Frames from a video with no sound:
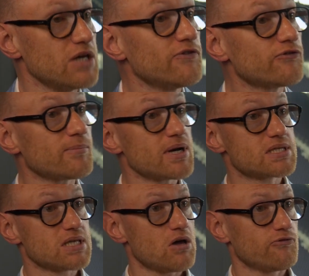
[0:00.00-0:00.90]
Even for
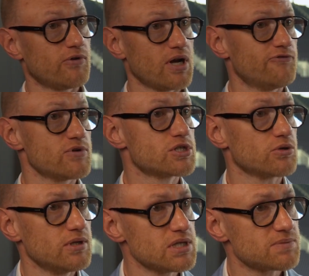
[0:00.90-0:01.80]
myself, when I first
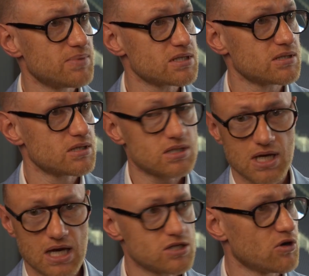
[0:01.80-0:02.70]
joined this business and
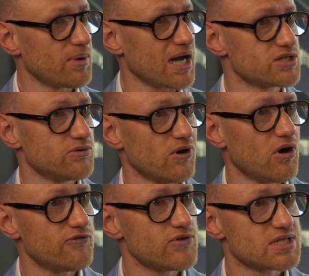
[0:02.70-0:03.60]
I had to go back to an
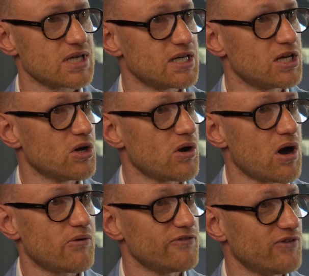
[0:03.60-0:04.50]
office, I didn't know
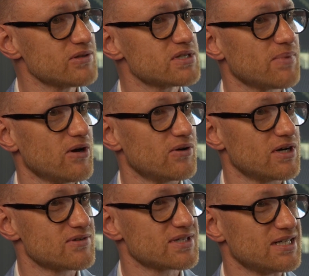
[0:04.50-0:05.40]
how I felt about
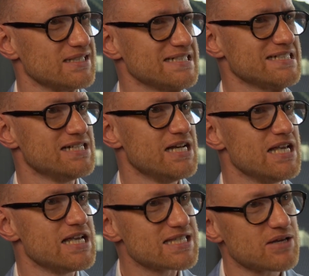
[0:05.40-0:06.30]
it. It was kind of,
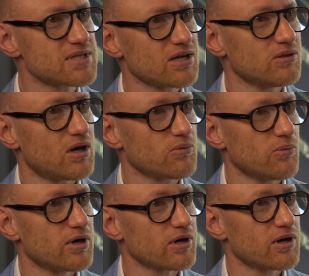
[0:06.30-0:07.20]
sounds like a lot of
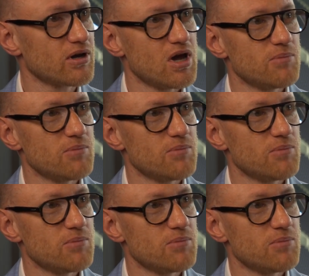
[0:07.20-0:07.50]
work.